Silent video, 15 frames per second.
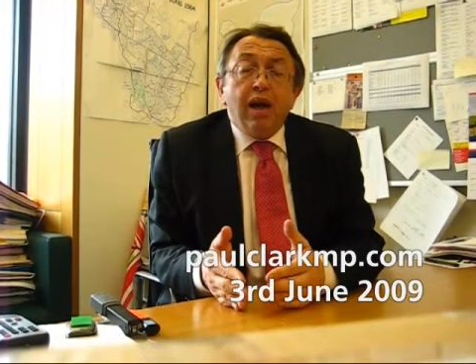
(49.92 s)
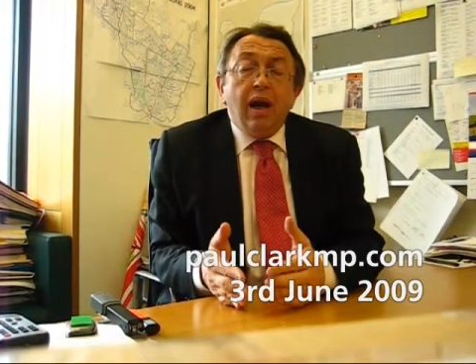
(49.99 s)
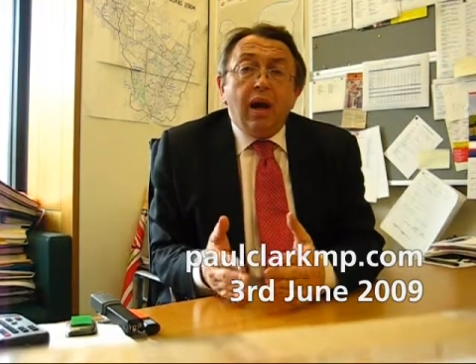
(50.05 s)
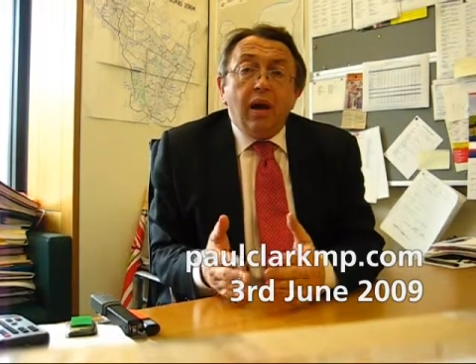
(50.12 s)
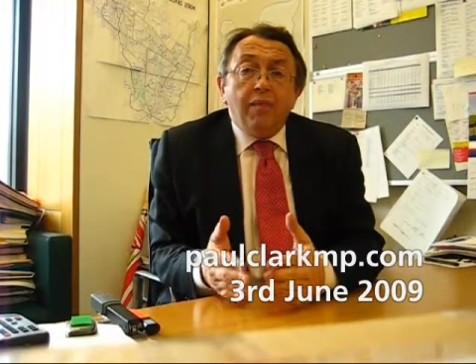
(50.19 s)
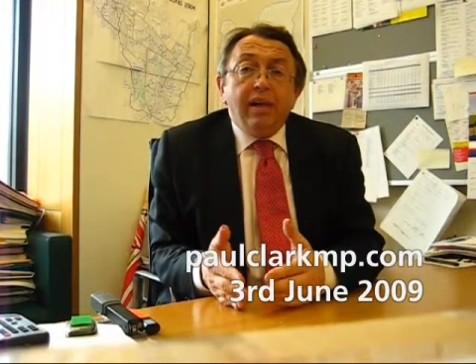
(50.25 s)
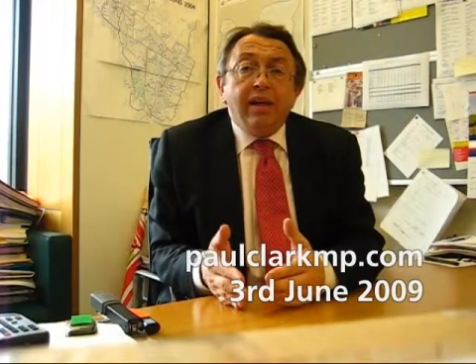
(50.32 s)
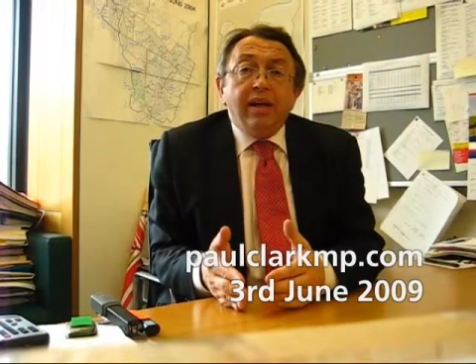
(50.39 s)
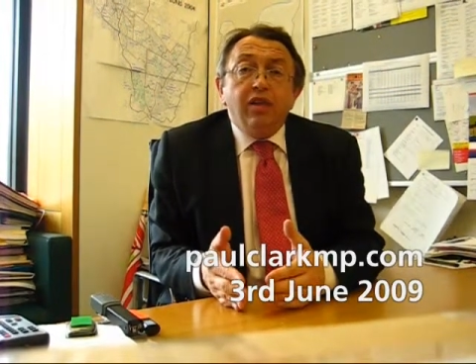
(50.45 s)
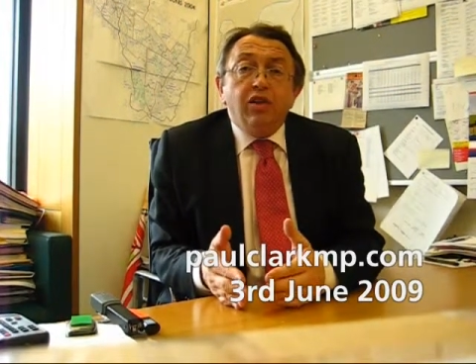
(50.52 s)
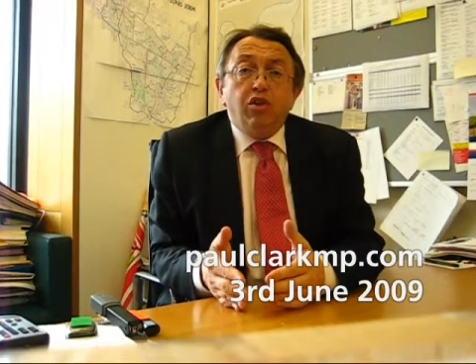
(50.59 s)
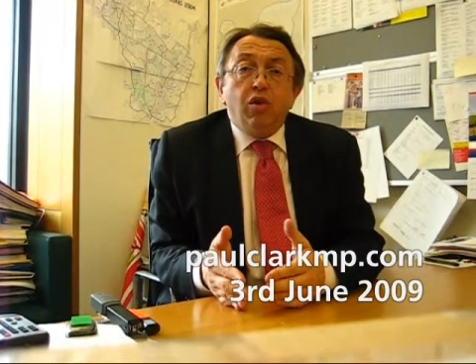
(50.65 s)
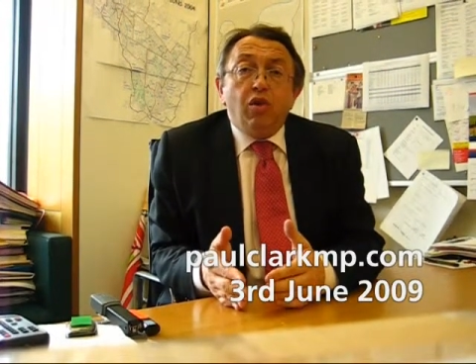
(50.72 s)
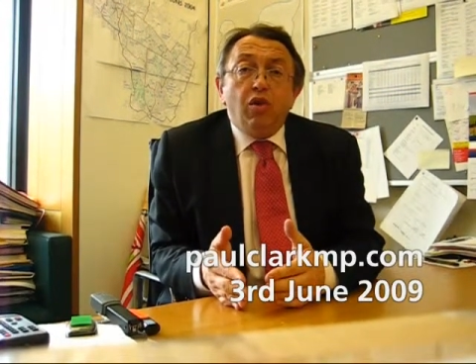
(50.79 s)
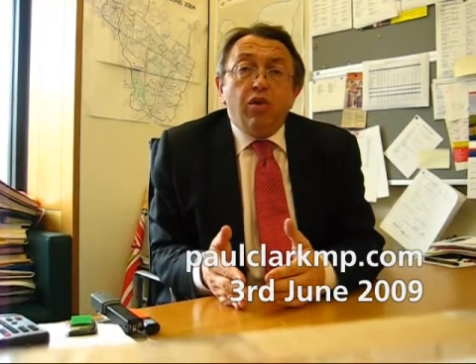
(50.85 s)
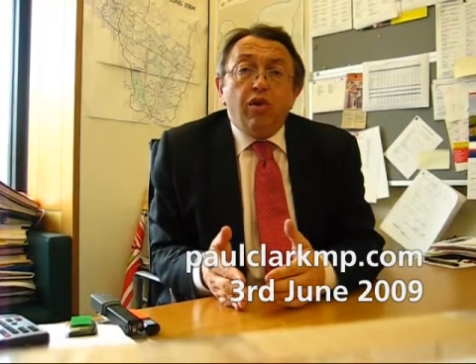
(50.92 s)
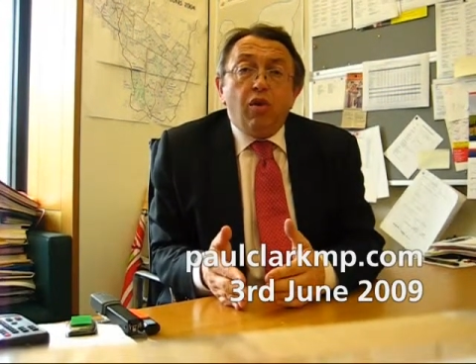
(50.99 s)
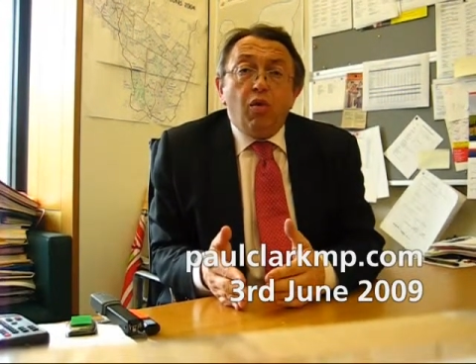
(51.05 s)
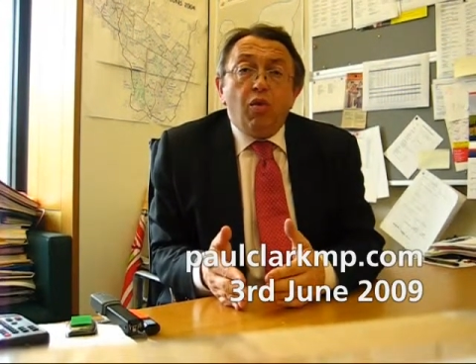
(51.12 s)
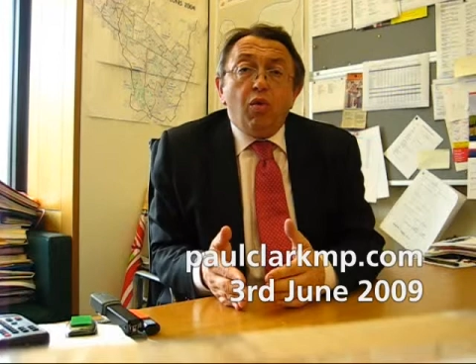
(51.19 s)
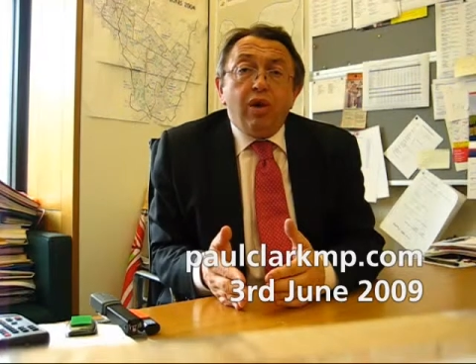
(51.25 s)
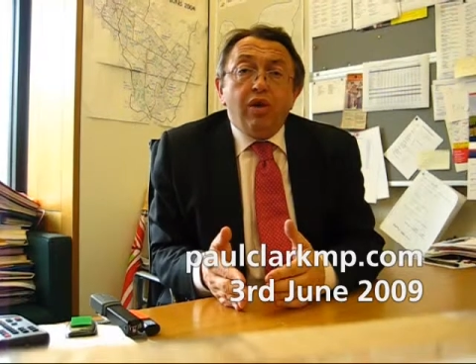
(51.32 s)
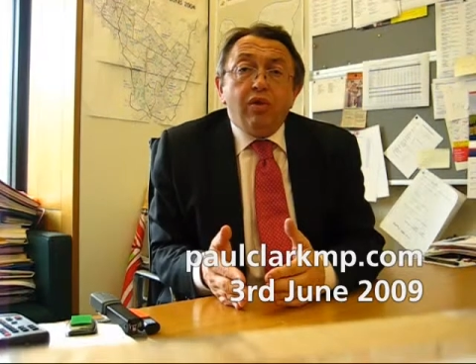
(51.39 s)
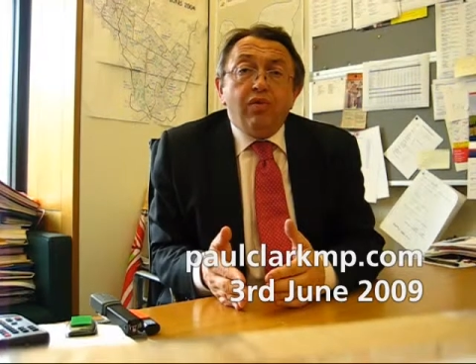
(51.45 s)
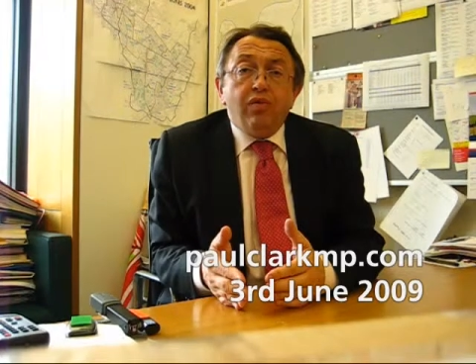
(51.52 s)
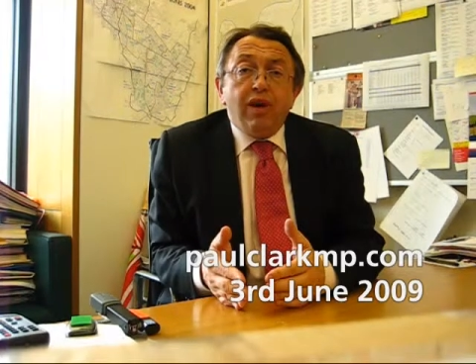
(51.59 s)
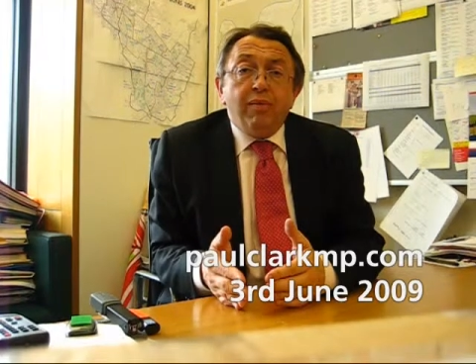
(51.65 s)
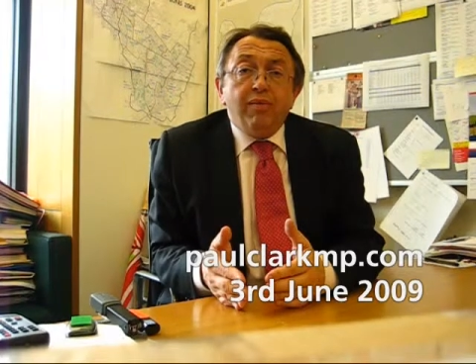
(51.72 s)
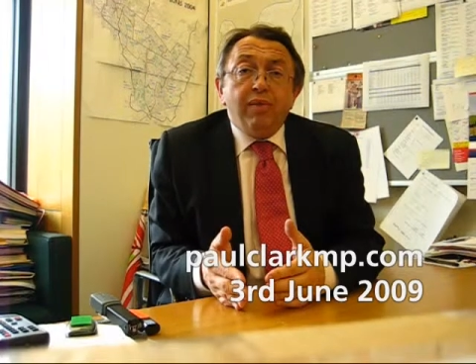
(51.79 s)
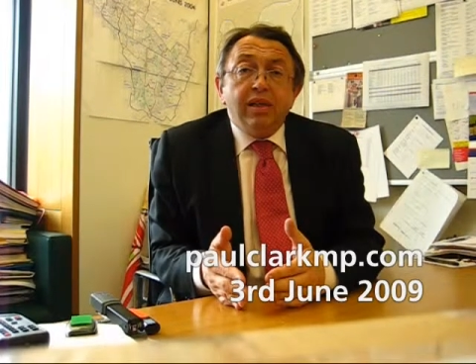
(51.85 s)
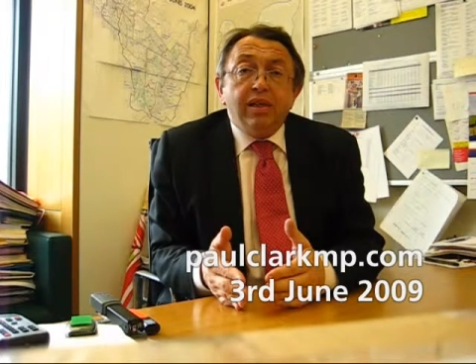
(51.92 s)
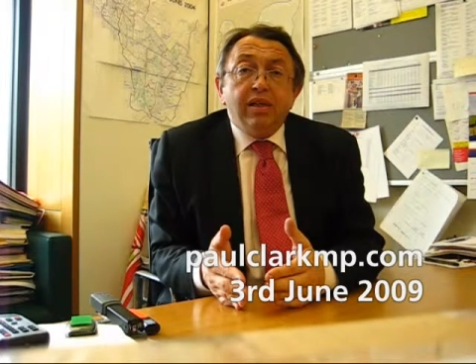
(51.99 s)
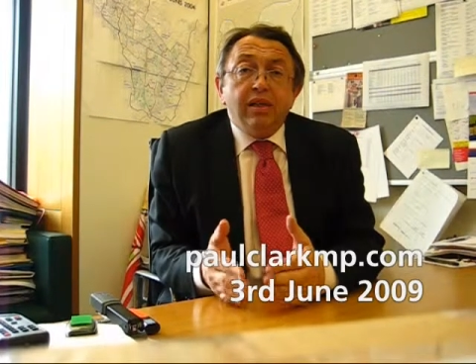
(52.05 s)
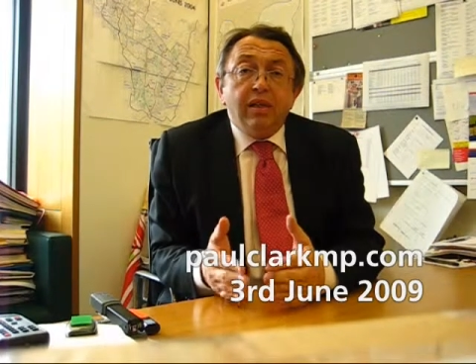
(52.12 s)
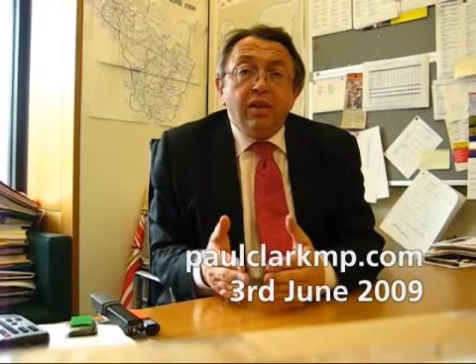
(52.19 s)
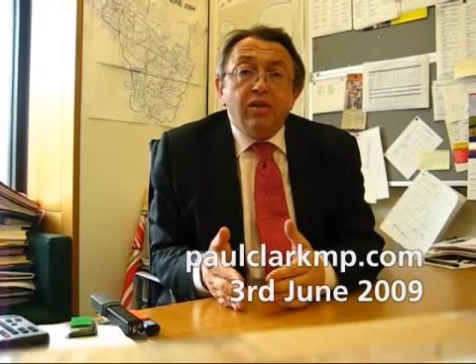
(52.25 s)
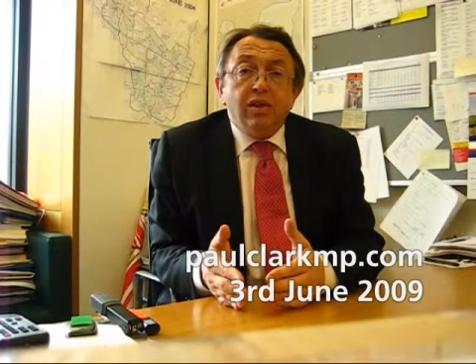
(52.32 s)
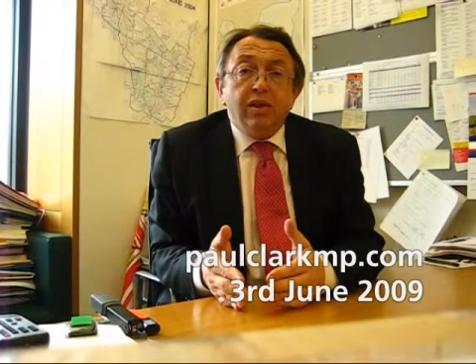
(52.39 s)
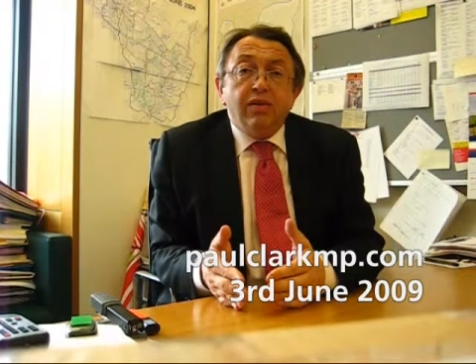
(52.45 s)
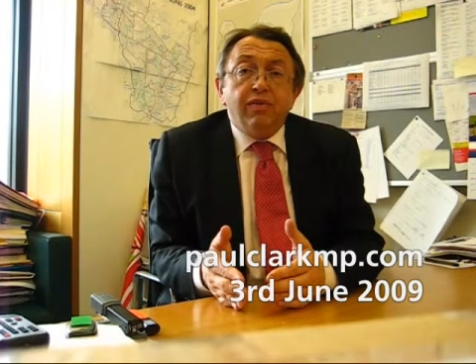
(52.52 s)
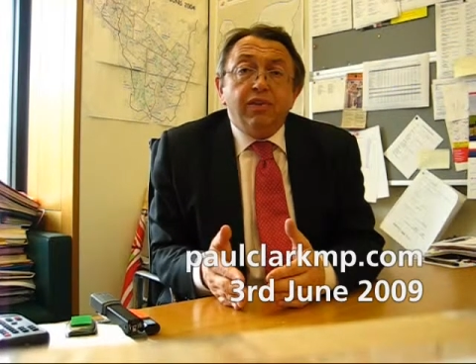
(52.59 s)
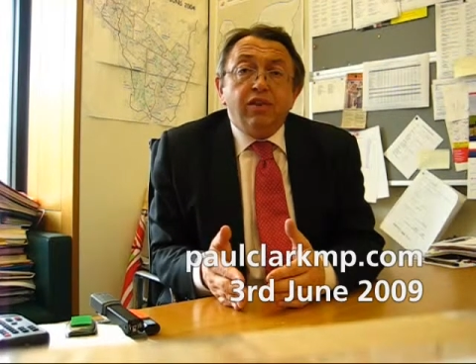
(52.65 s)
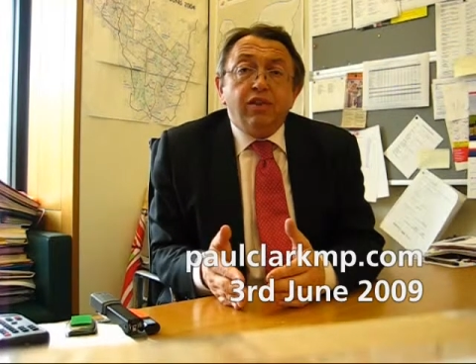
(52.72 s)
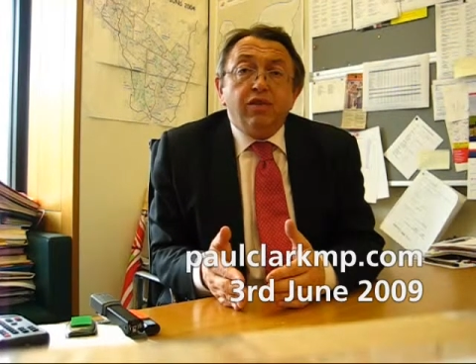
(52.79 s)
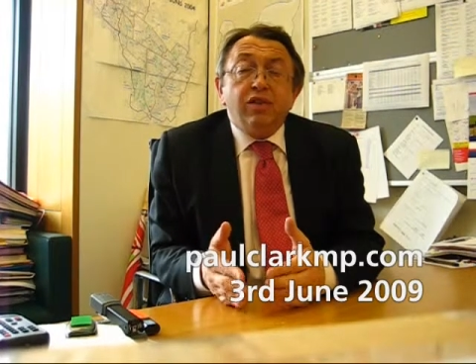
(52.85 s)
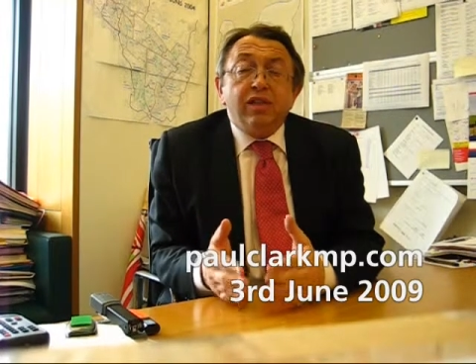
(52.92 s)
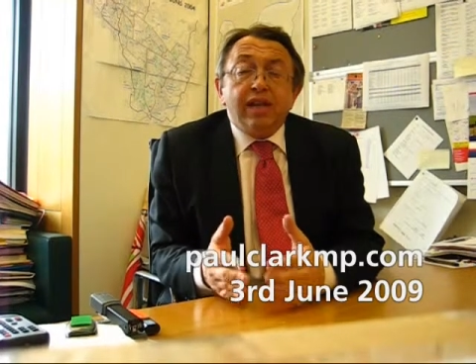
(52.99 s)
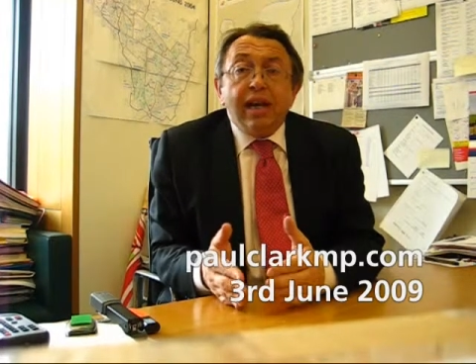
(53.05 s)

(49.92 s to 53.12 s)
and I'm making sure that all those families and those individuals